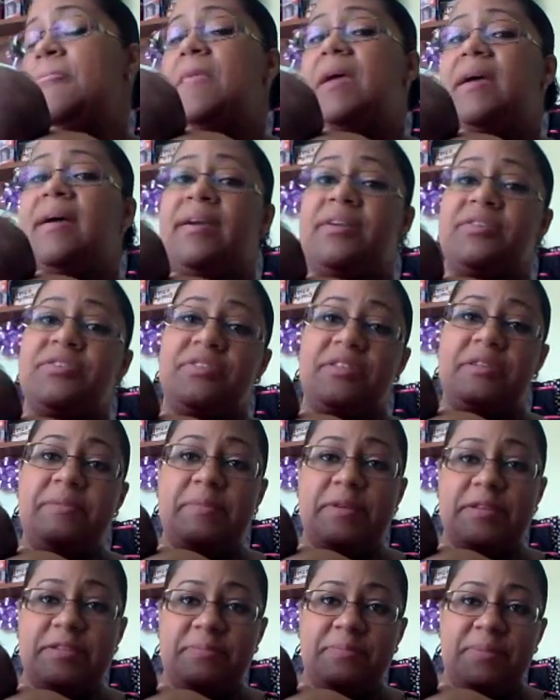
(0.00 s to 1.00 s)
I actually
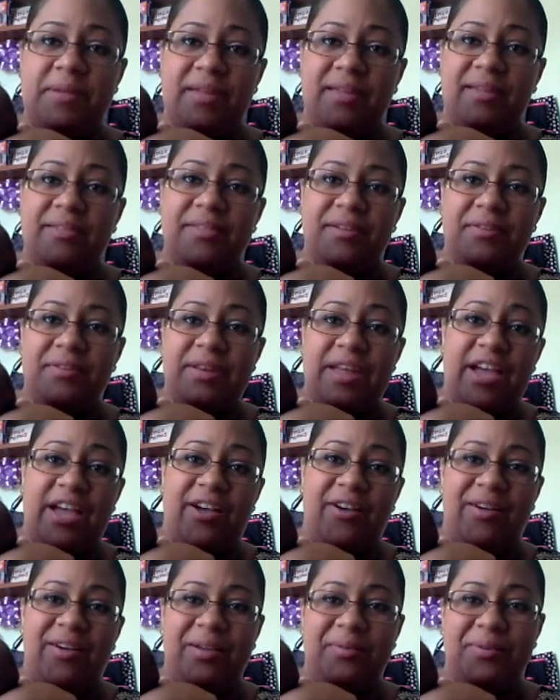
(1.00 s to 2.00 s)
miss being there
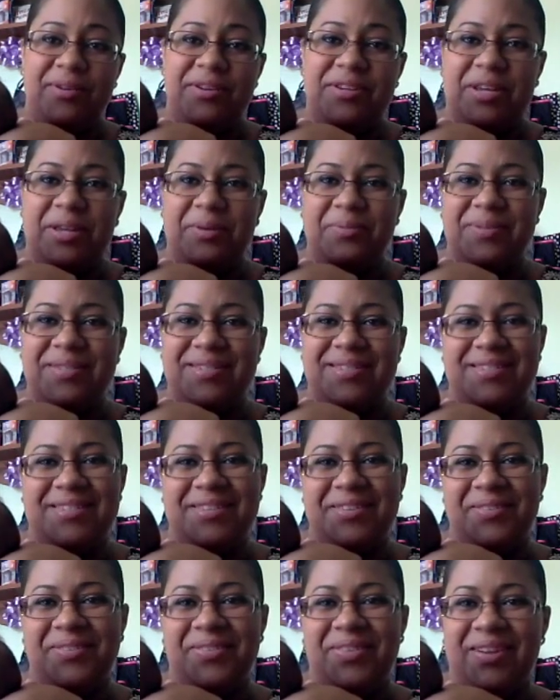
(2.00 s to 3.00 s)
now. I wish I was
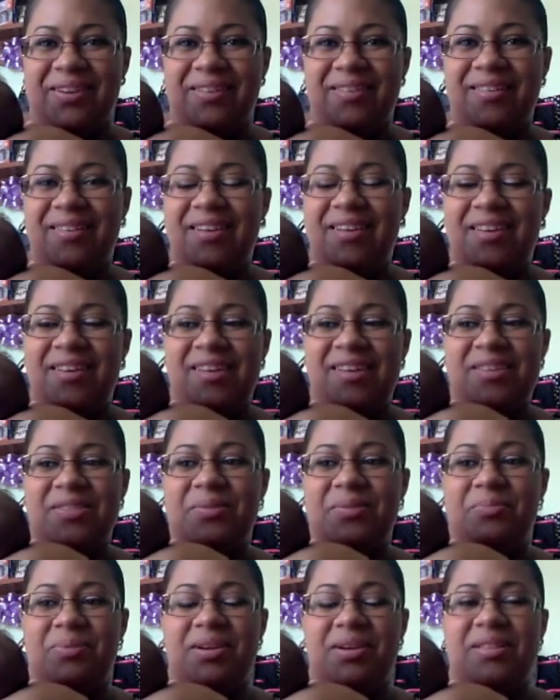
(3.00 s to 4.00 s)
still there.
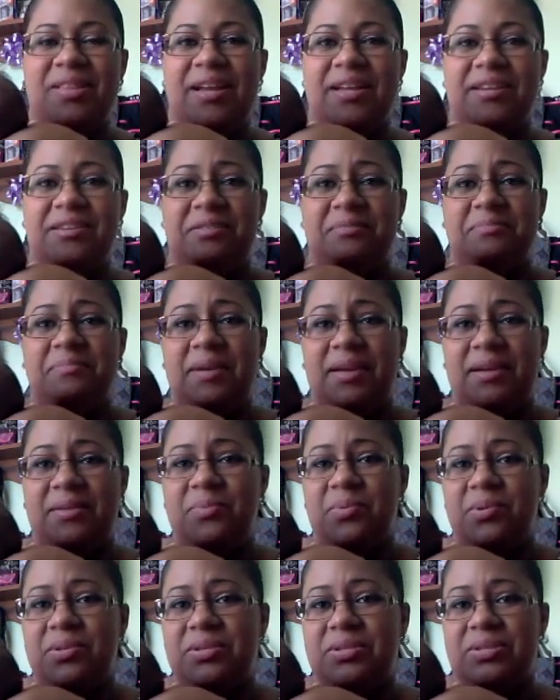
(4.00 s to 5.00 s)
The reclining
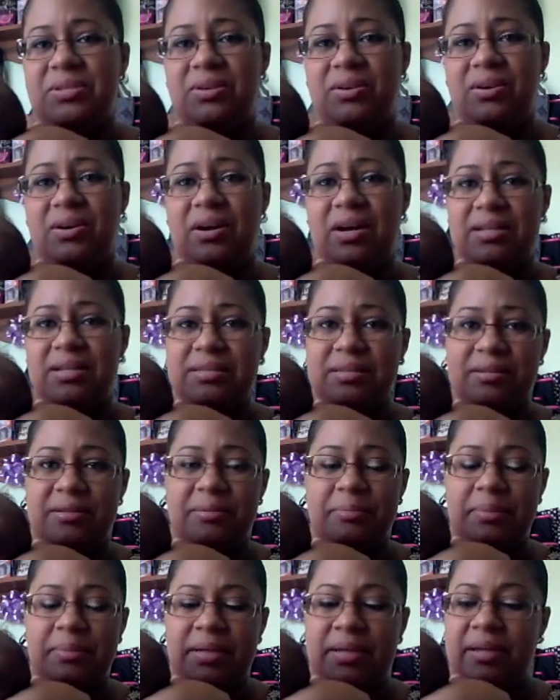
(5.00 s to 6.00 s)
bed was
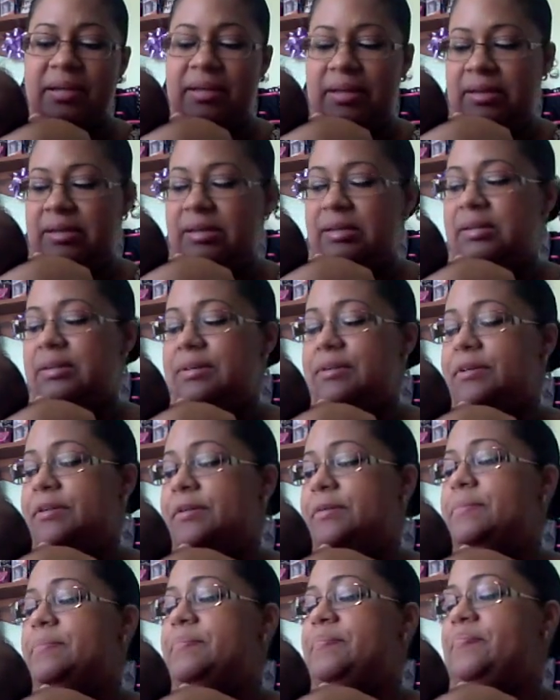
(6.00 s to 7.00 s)
awesome.
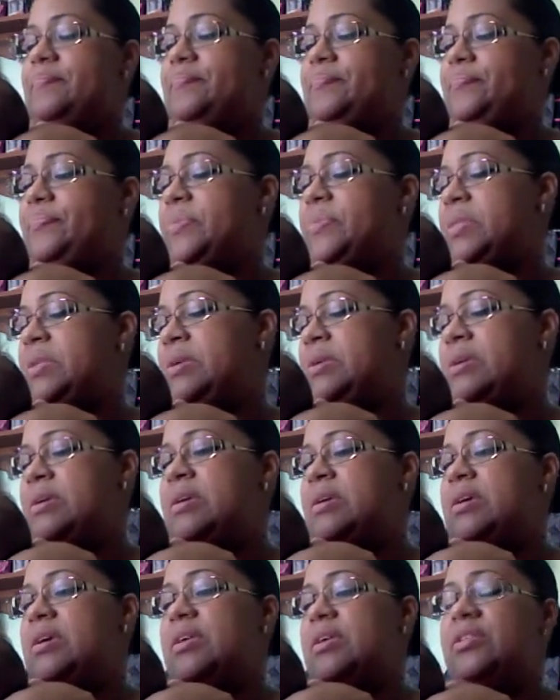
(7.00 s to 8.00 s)

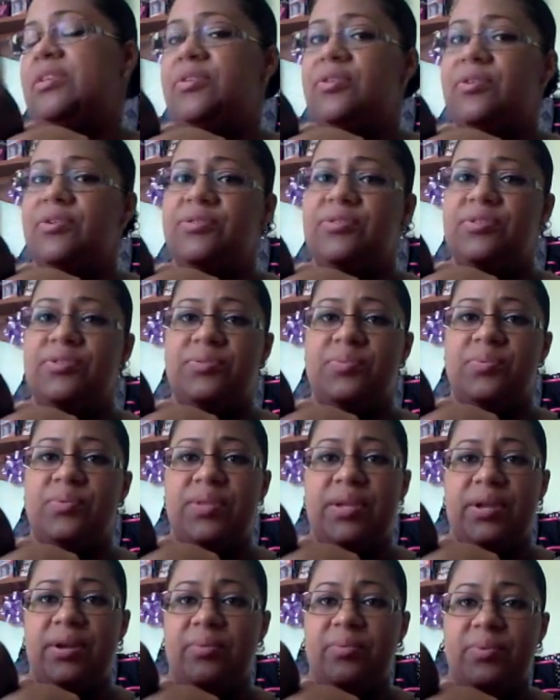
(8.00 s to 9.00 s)
And the nurses were
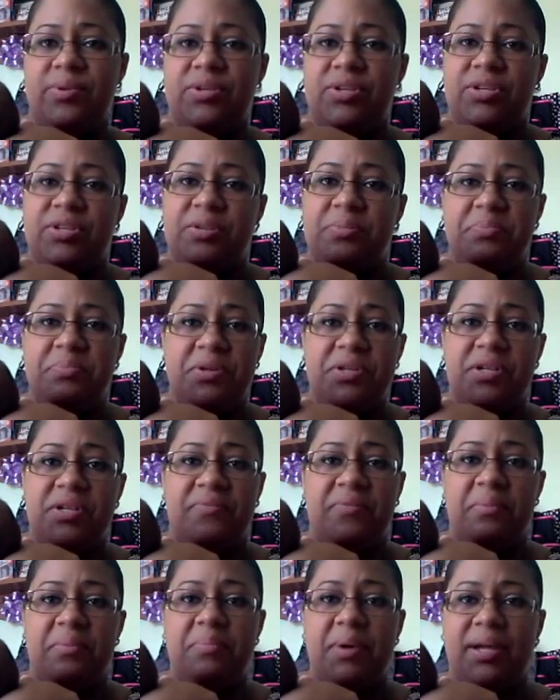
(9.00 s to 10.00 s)
there with just a push of
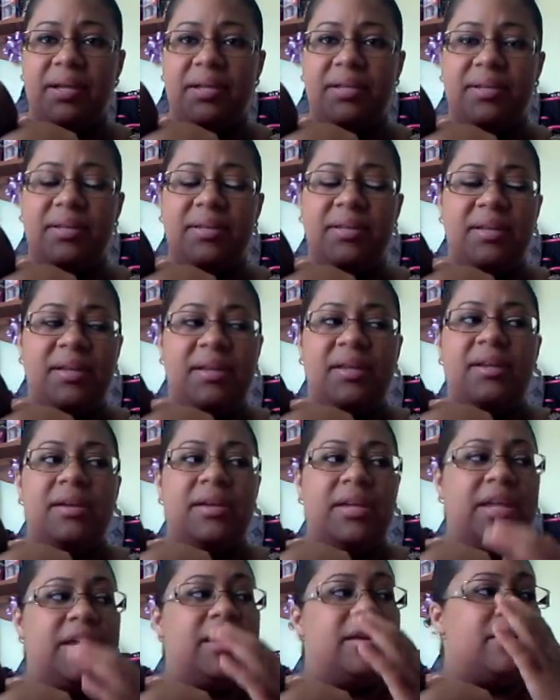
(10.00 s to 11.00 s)
a button.
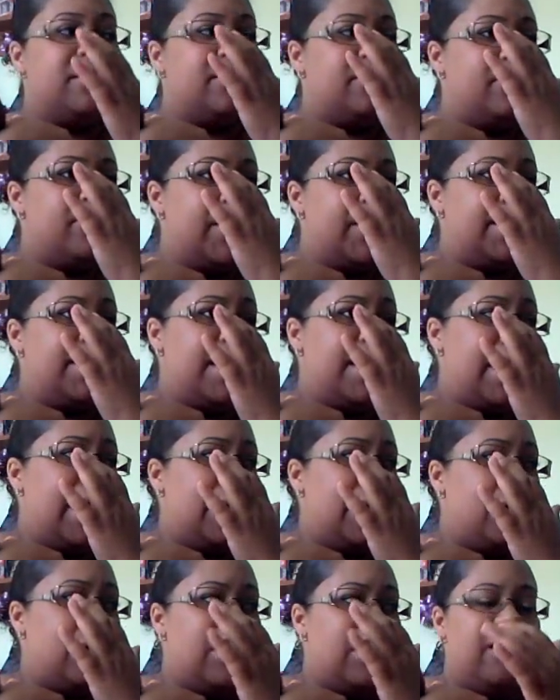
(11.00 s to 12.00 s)
Here, right
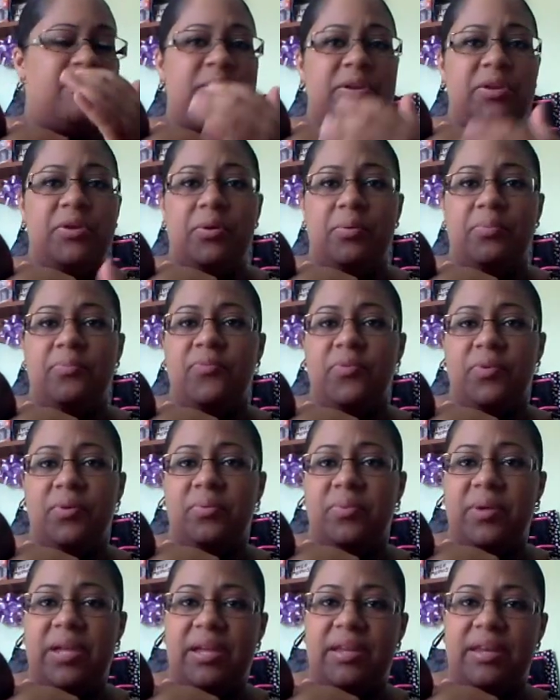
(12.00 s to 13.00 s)
now, I've been home for a
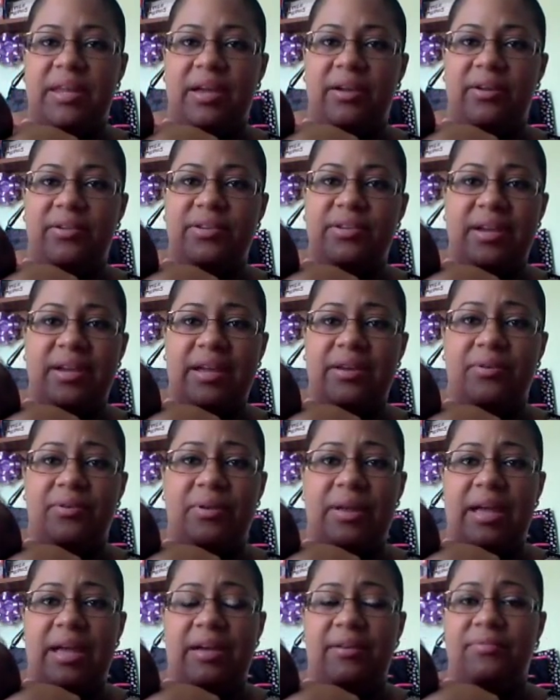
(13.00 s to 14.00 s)
week now, and I don't
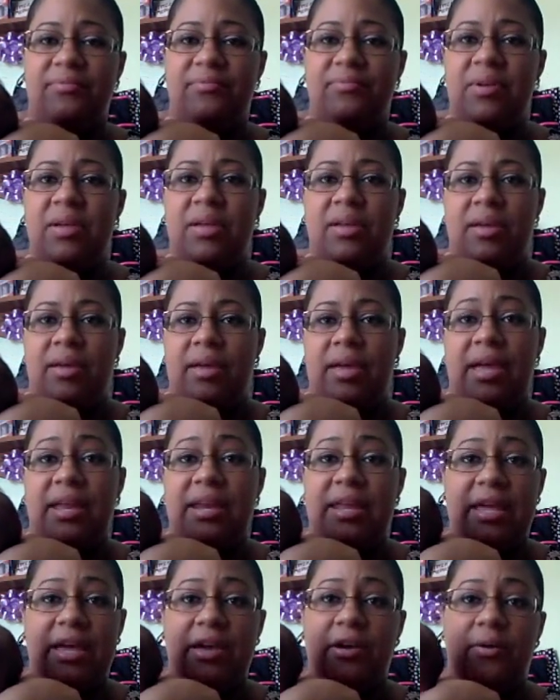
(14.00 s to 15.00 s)
have
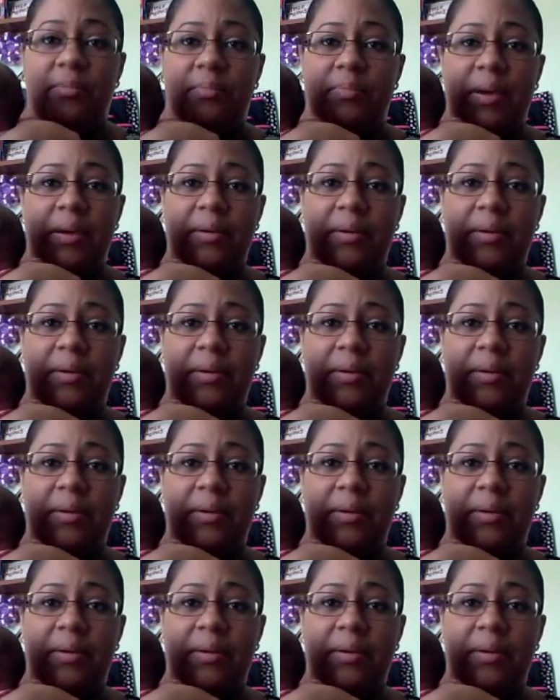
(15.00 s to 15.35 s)
any help,